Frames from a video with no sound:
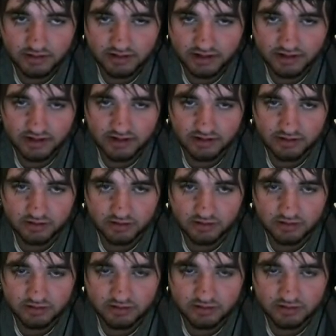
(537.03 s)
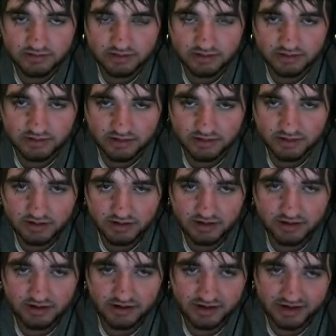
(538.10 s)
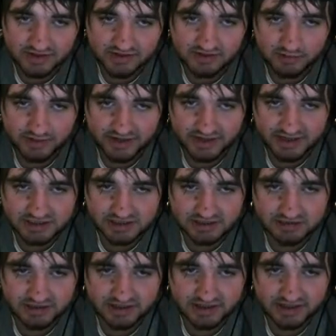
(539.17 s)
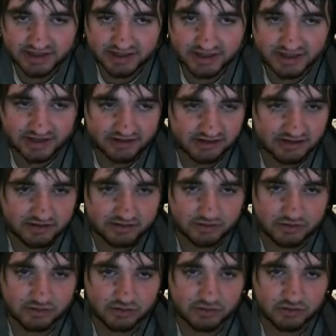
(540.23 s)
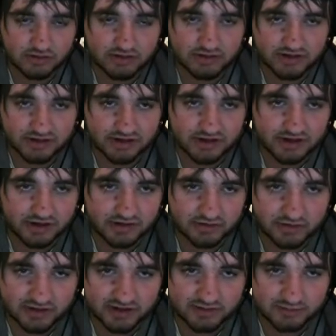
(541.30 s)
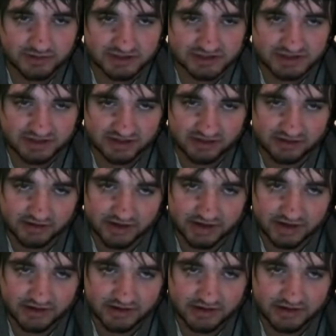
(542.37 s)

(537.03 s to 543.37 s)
Ow. Alright, so we actually can't do nearly as much as I thought